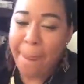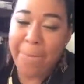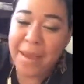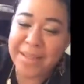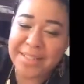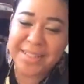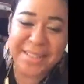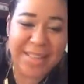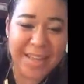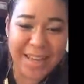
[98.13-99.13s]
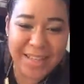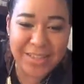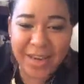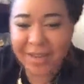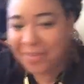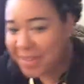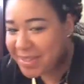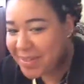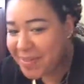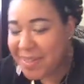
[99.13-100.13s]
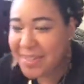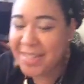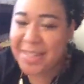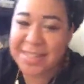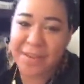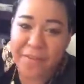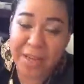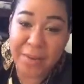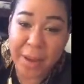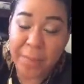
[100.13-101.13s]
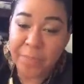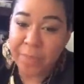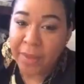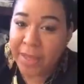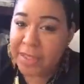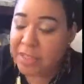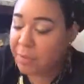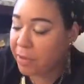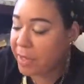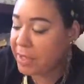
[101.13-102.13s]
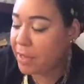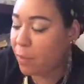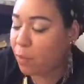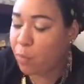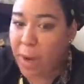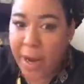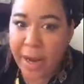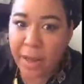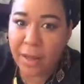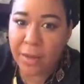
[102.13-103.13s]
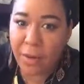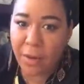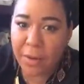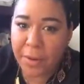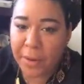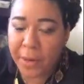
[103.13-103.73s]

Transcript: Y'all should have seen that he tried to reach over and see himself. Anyway, he is just progressing right along.